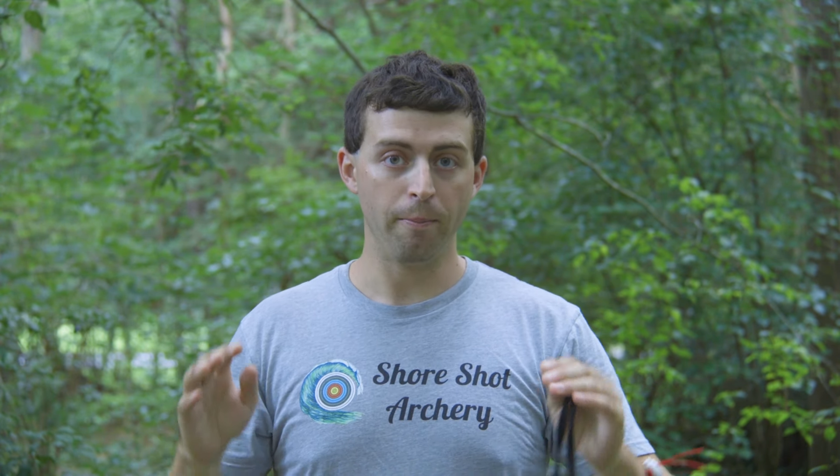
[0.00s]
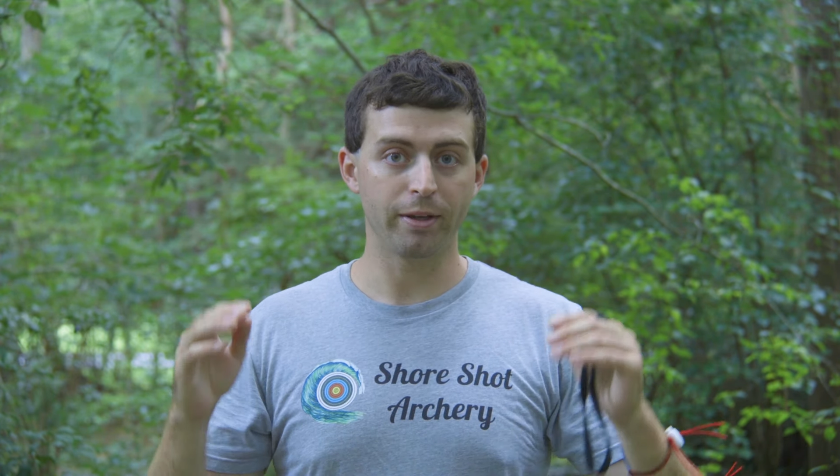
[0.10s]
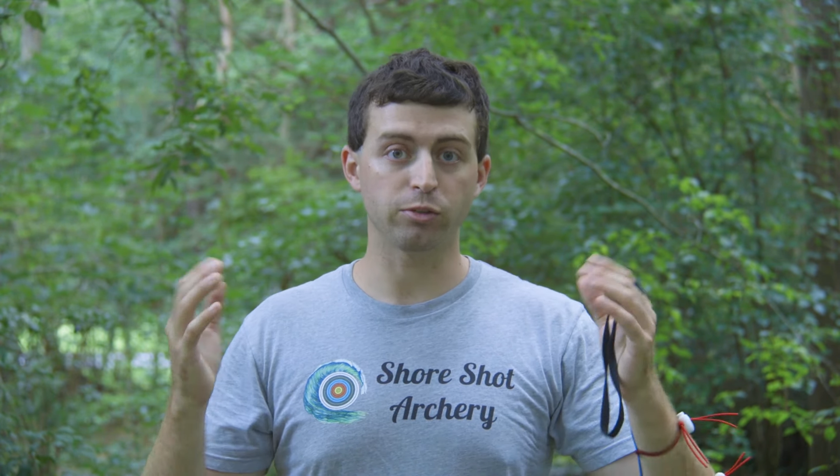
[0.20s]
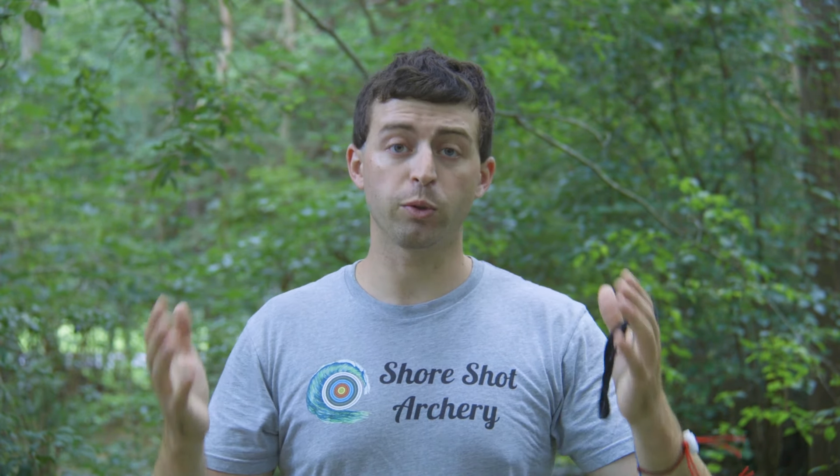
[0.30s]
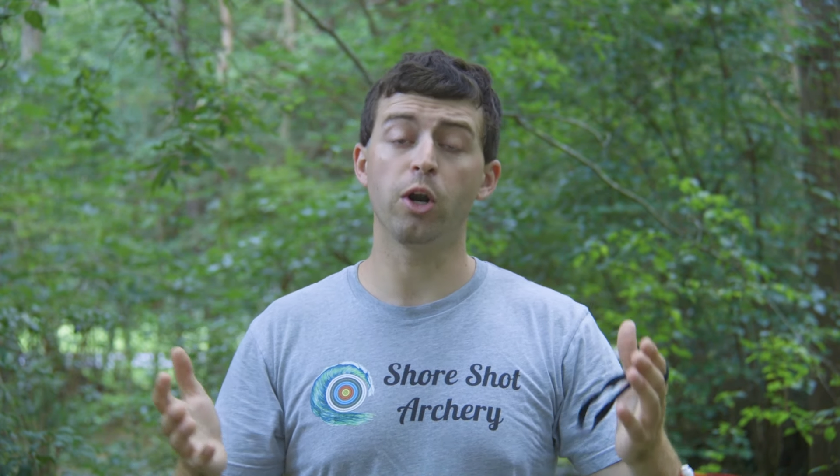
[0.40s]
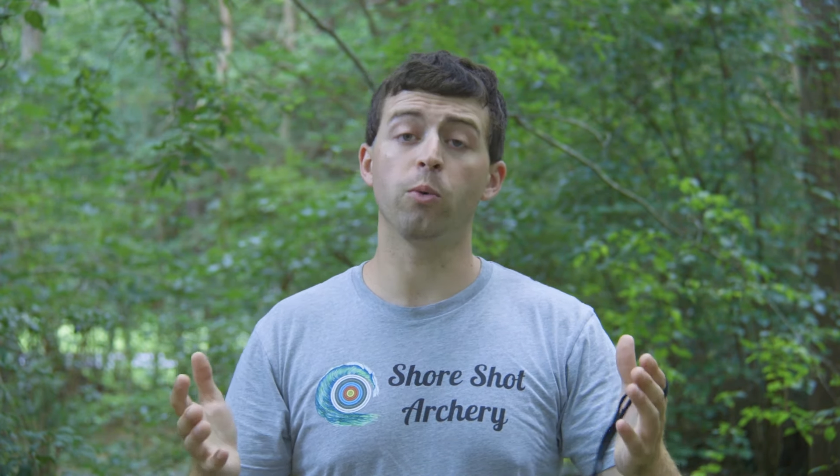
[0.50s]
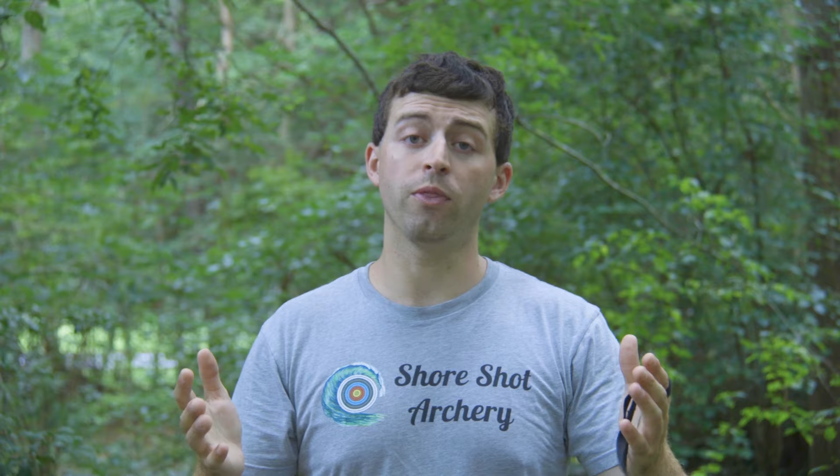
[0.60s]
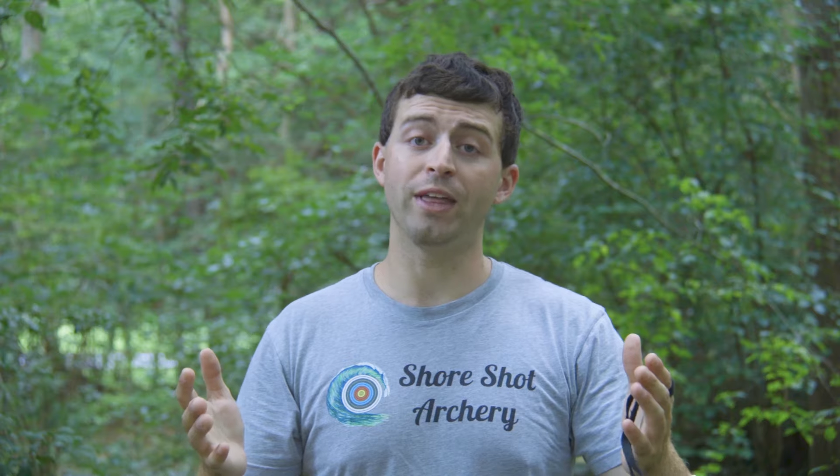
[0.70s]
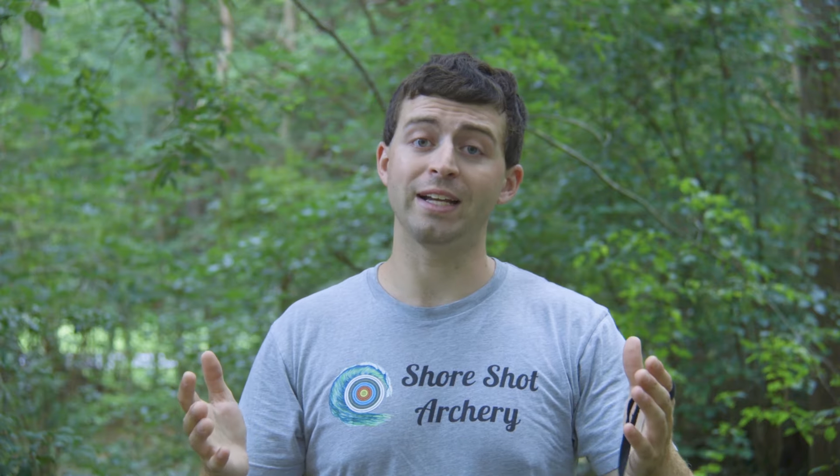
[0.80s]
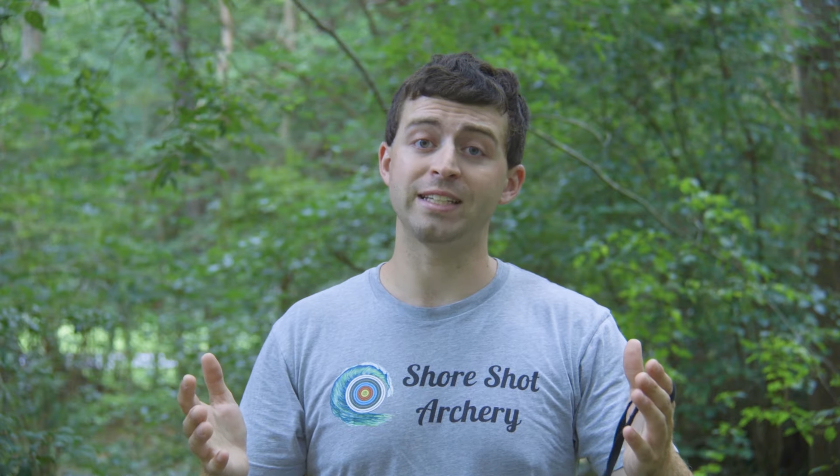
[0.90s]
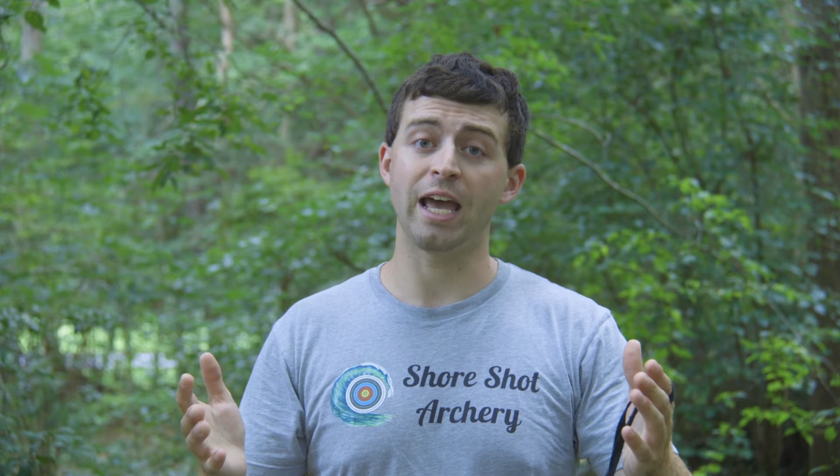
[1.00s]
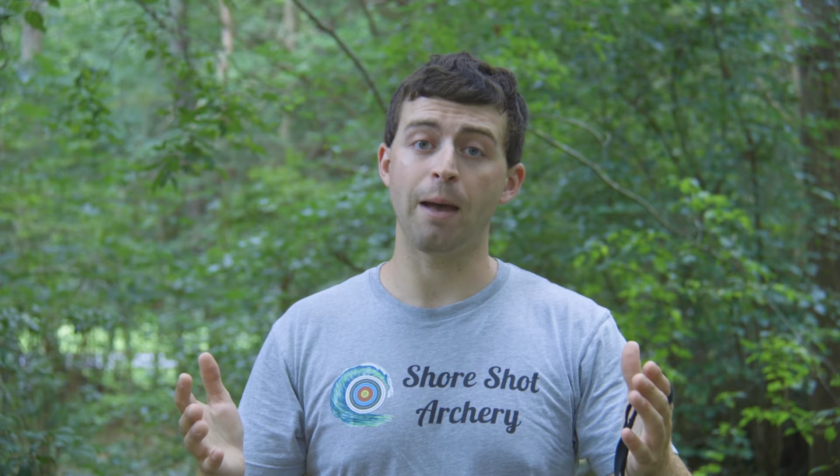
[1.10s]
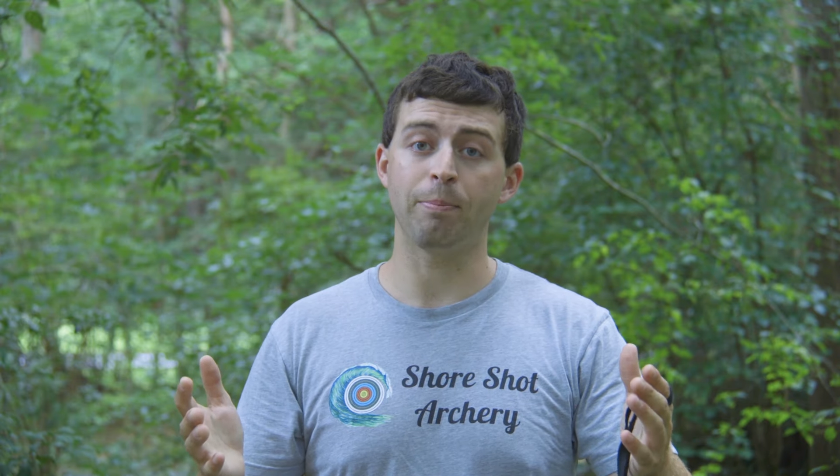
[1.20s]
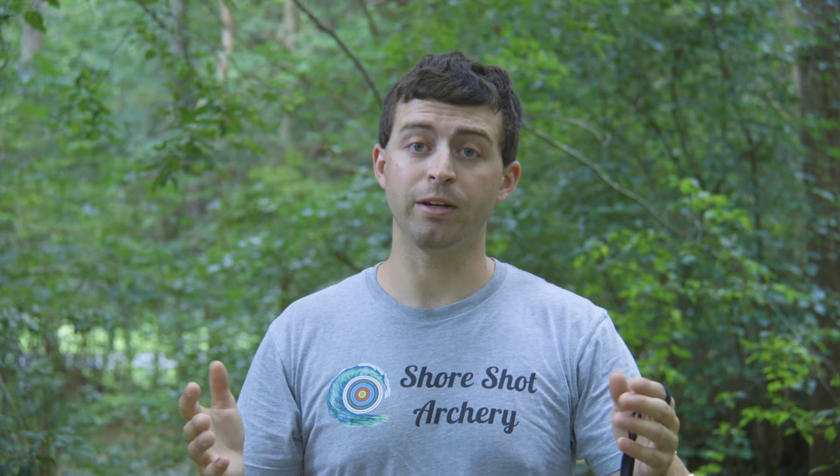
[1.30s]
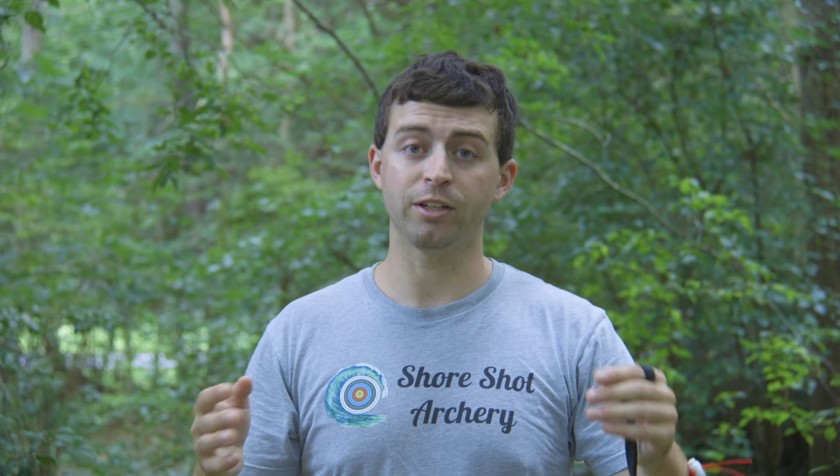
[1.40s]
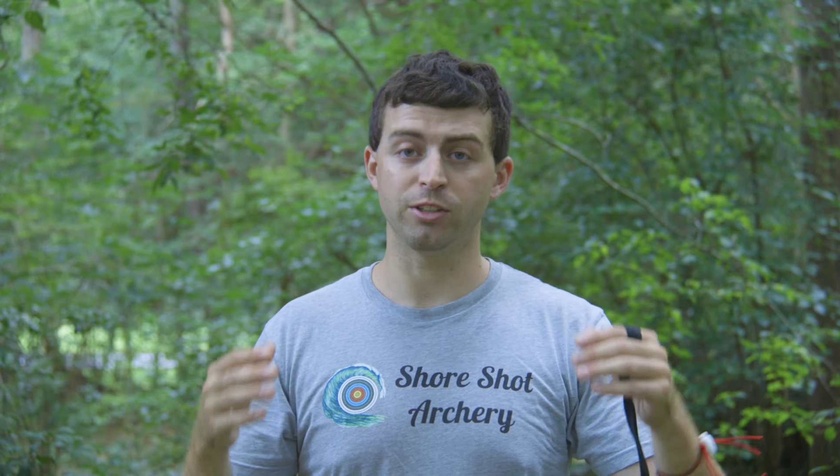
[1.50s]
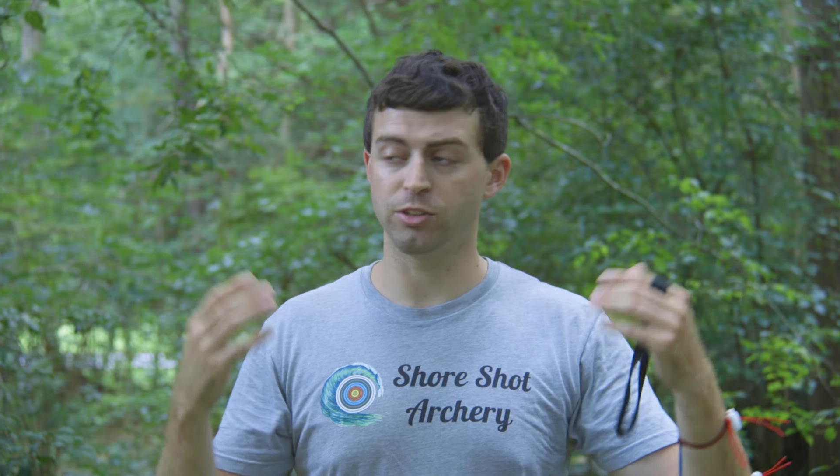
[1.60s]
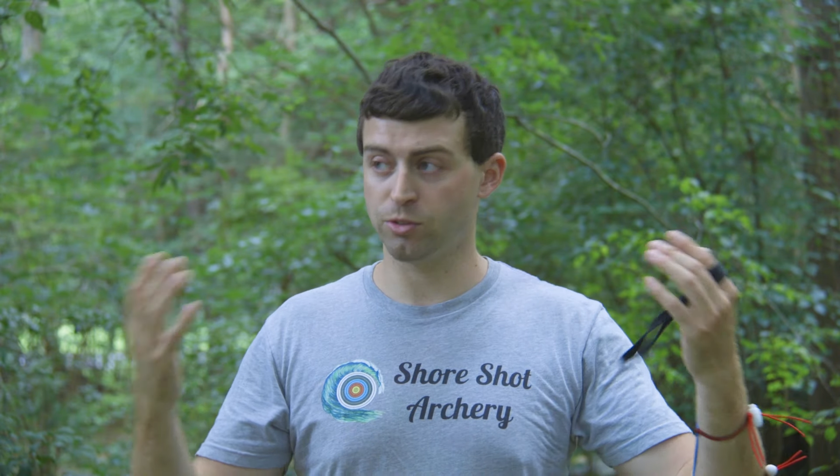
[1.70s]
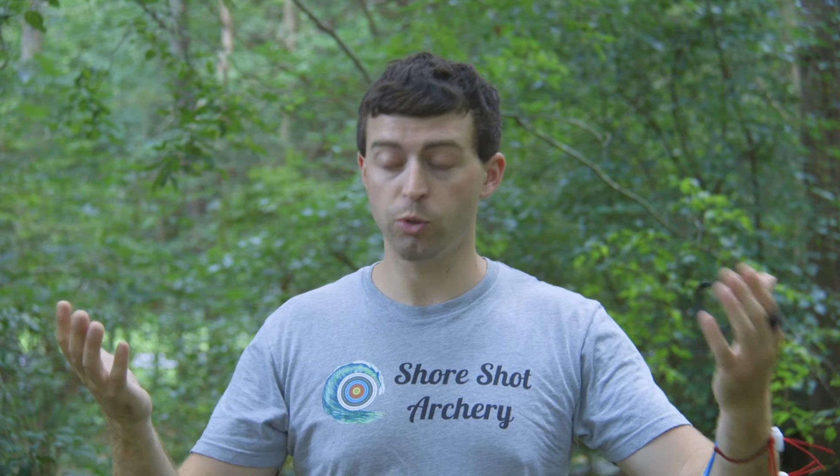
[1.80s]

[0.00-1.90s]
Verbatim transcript: because we don't want that to happen because